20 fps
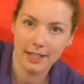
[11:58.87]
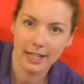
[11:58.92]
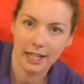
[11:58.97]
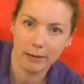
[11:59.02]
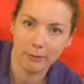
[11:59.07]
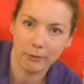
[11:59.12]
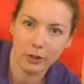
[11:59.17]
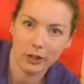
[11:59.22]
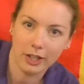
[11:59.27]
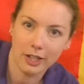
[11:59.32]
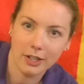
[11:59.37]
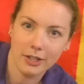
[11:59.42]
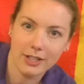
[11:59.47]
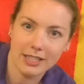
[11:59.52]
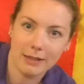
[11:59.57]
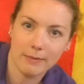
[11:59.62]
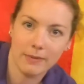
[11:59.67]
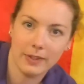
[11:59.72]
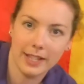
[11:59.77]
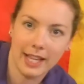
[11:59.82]
I'm not going to use
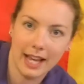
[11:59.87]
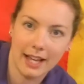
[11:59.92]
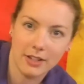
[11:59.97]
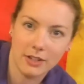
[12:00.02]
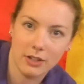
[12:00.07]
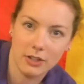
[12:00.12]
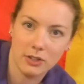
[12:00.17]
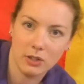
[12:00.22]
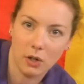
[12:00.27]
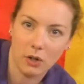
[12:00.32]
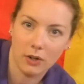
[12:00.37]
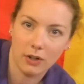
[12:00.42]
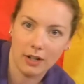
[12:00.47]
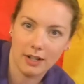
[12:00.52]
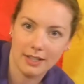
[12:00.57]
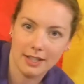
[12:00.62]
him for the actual song because